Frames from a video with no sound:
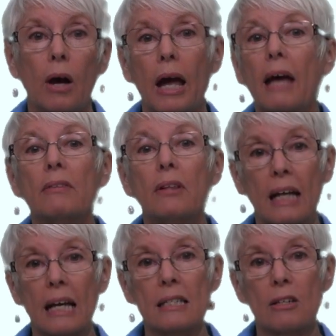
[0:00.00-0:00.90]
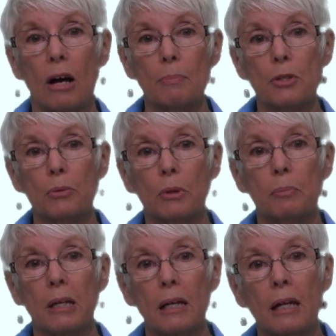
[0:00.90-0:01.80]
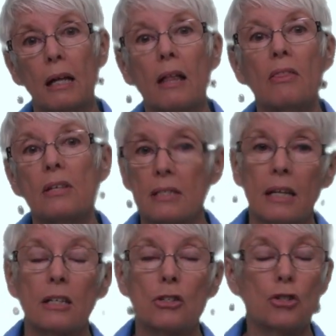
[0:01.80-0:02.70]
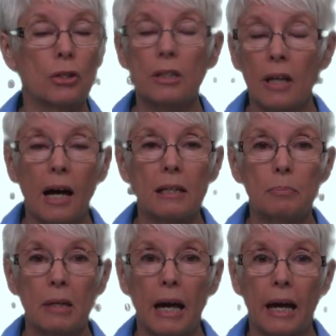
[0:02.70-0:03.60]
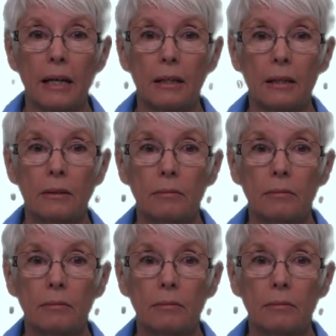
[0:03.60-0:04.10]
and the last option would be the sentence should not be added.